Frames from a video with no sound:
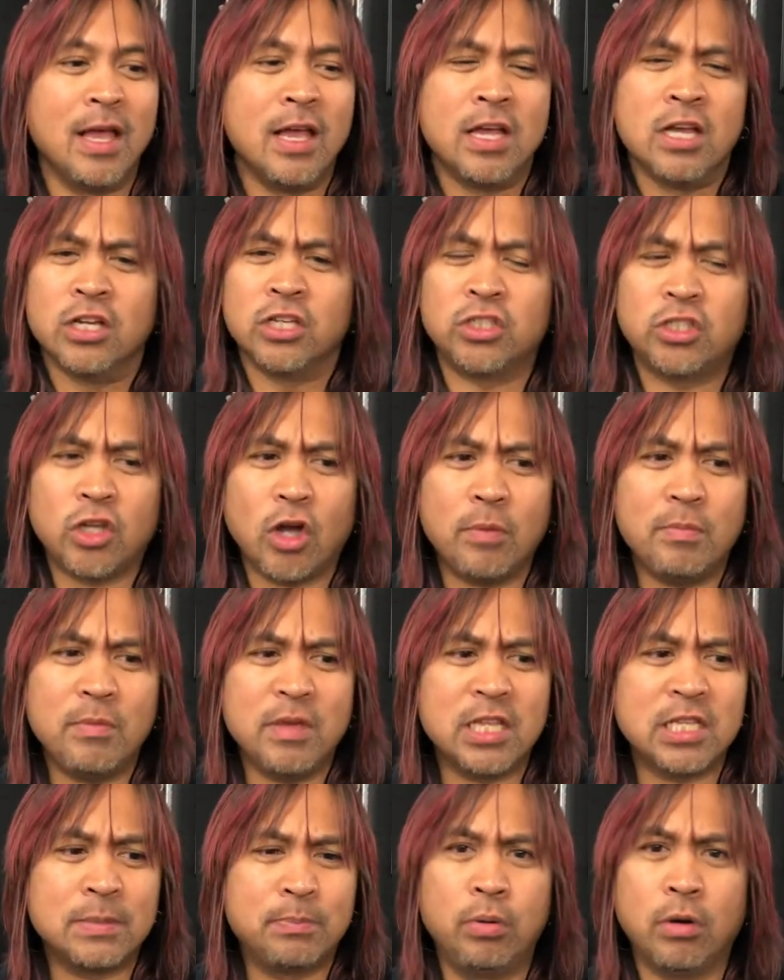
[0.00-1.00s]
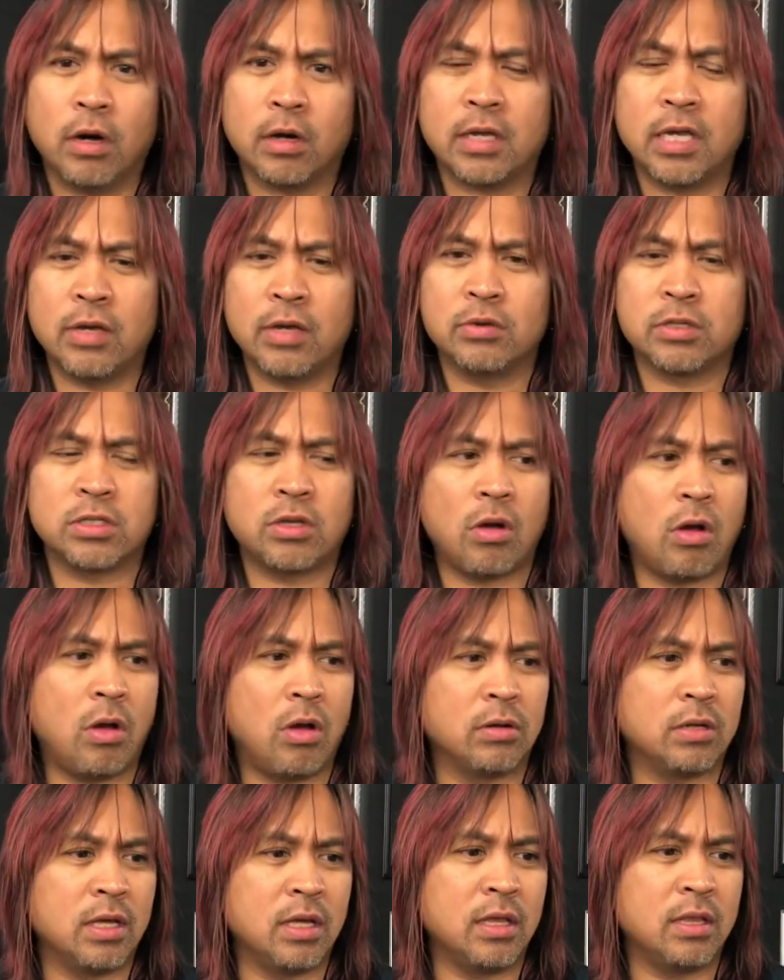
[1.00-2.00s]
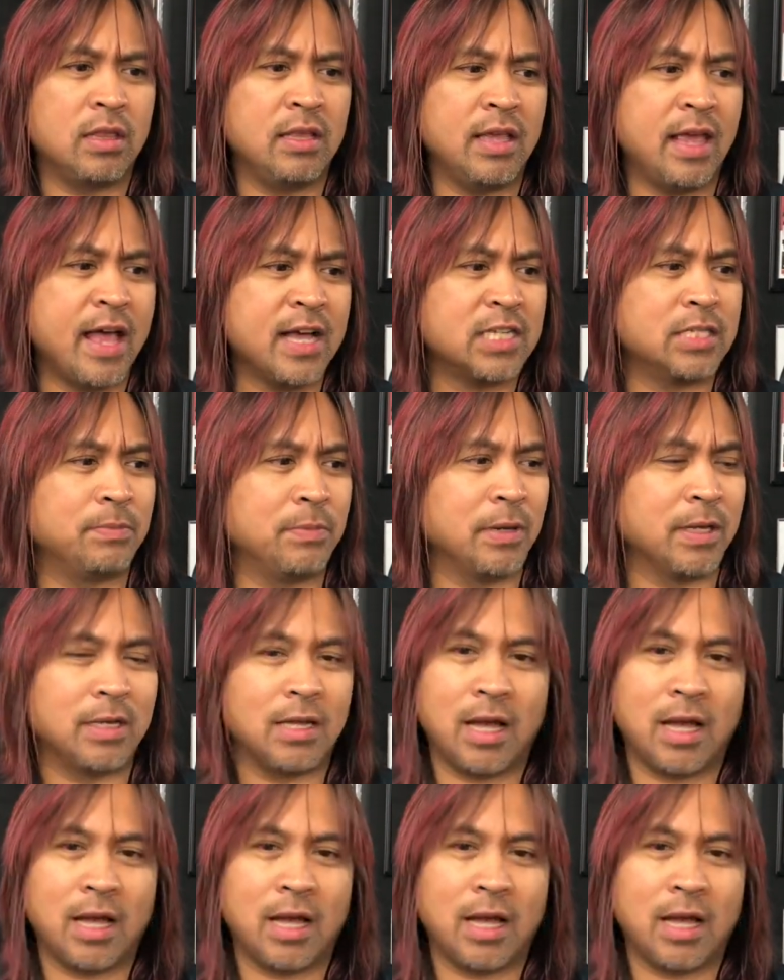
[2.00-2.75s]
showed me this book. It was called The X-Men.